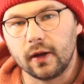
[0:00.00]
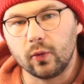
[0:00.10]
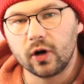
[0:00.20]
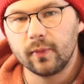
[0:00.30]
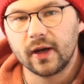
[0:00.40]
there,
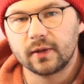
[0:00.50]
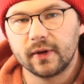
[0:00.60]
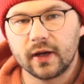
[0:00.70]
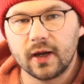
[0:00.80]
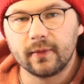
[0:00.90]
welcome back to
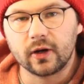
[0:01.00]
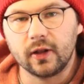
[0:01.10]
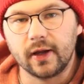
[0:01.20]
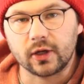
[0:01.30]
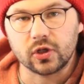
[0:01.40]
my camera
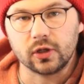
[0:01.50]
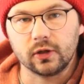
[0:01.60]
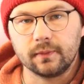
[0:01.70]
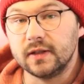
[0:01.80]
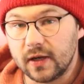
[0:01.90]

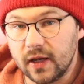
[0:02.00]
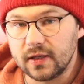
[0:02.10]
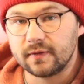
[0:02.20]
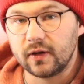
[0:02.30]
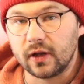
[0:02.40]
collection. In
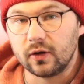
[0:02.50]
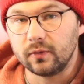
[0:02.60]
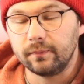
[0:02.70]
today's video,